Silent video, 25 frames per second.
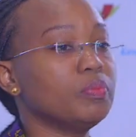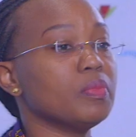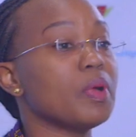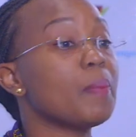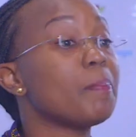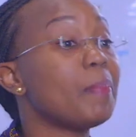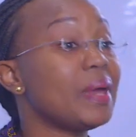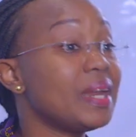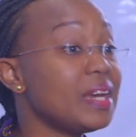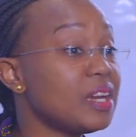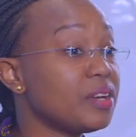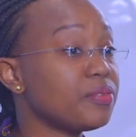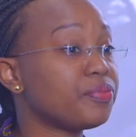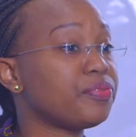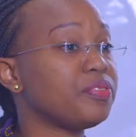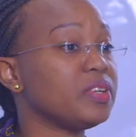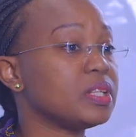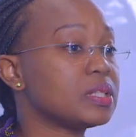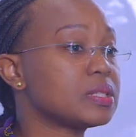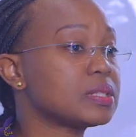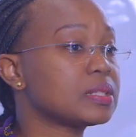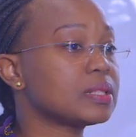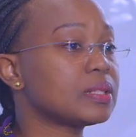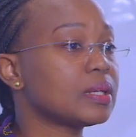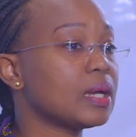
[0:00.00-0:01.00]

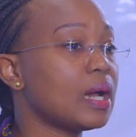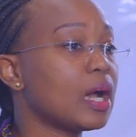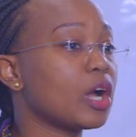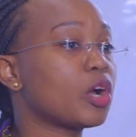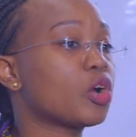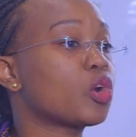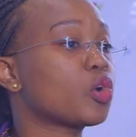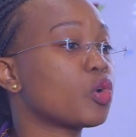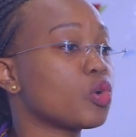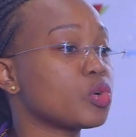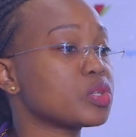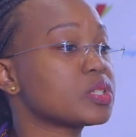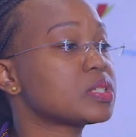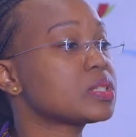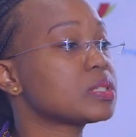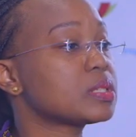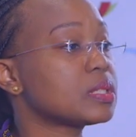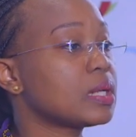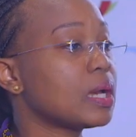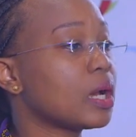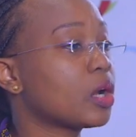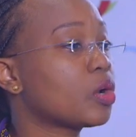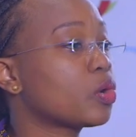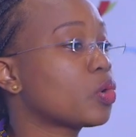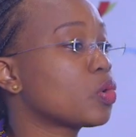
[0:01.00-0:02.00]
benefits across
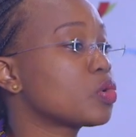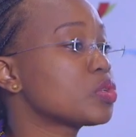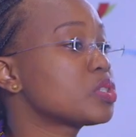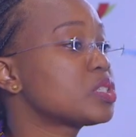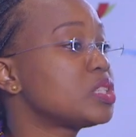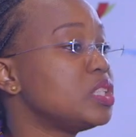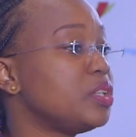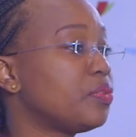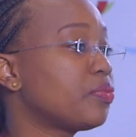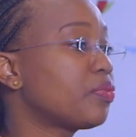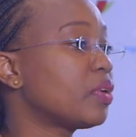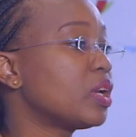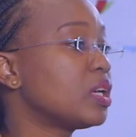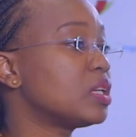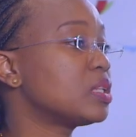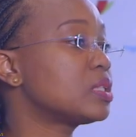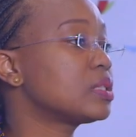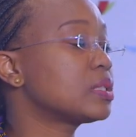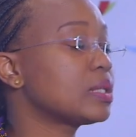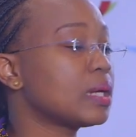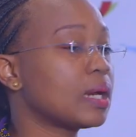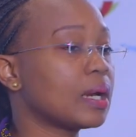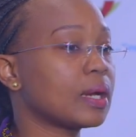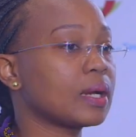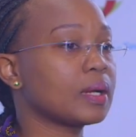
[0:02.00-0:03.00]

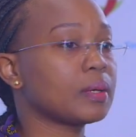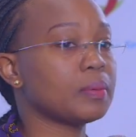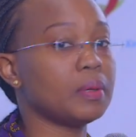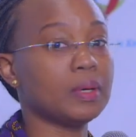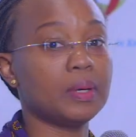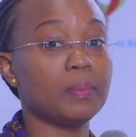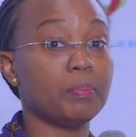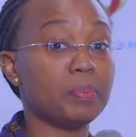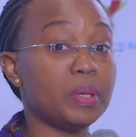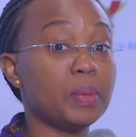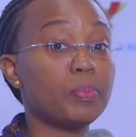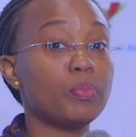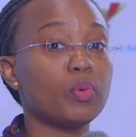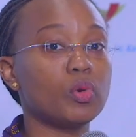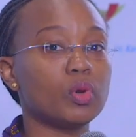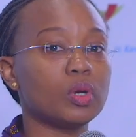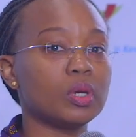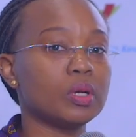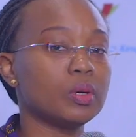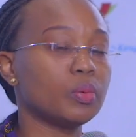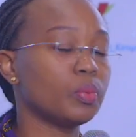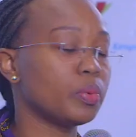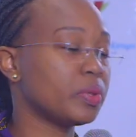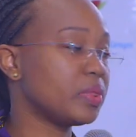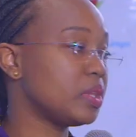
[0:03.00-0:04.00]
different people
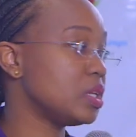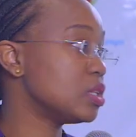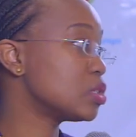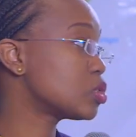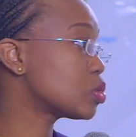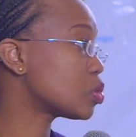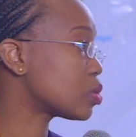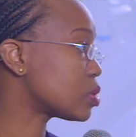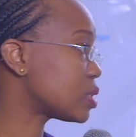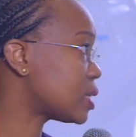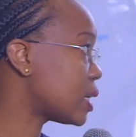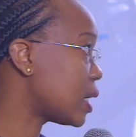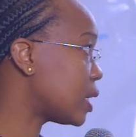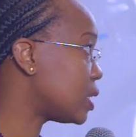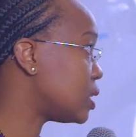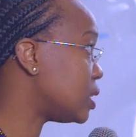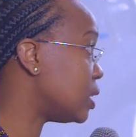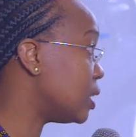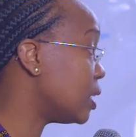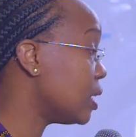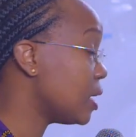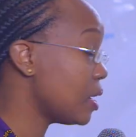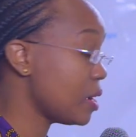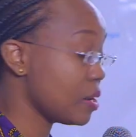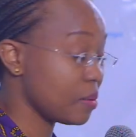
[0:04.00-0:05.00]
within
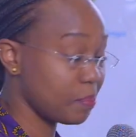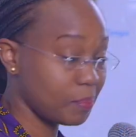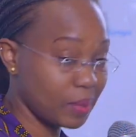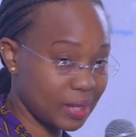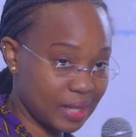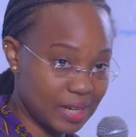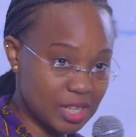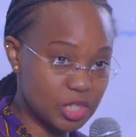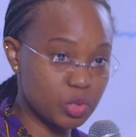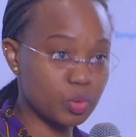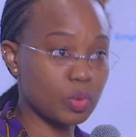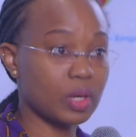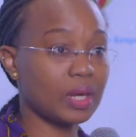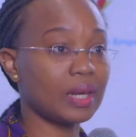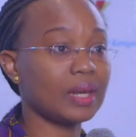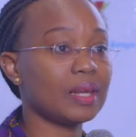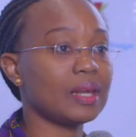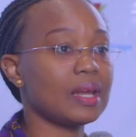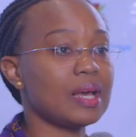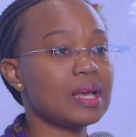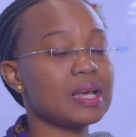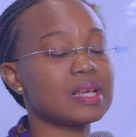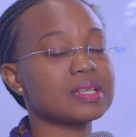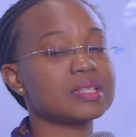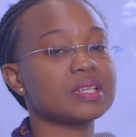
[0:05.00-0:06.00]
society, but as well
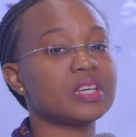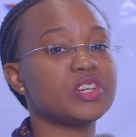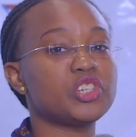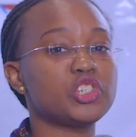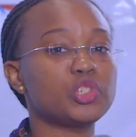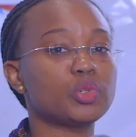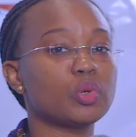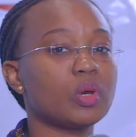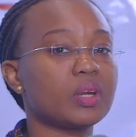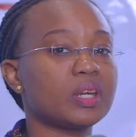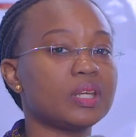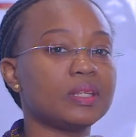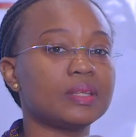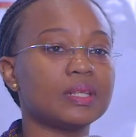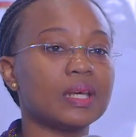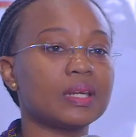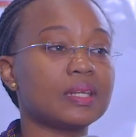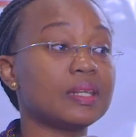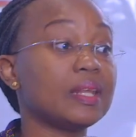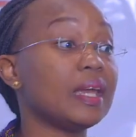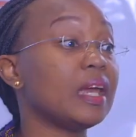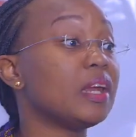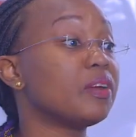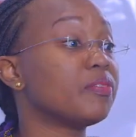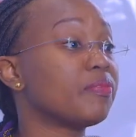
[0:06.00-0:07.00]
as ensuring
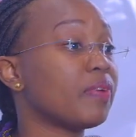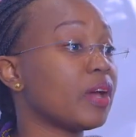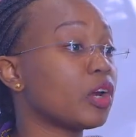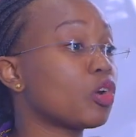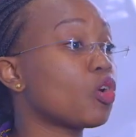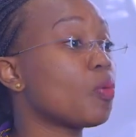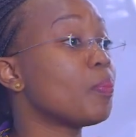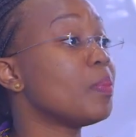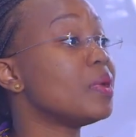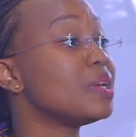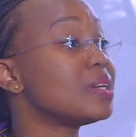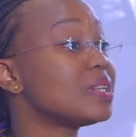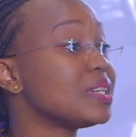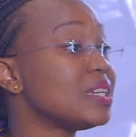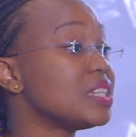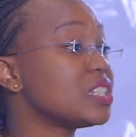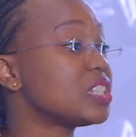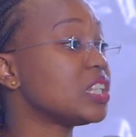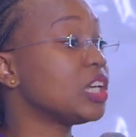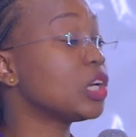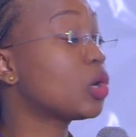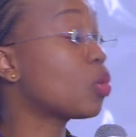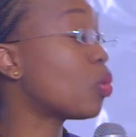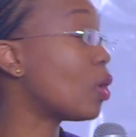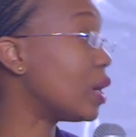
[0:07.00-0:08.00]
that the environment is
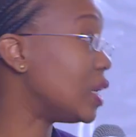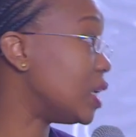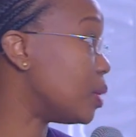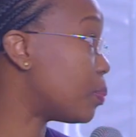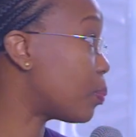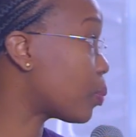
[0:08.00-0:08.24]
equally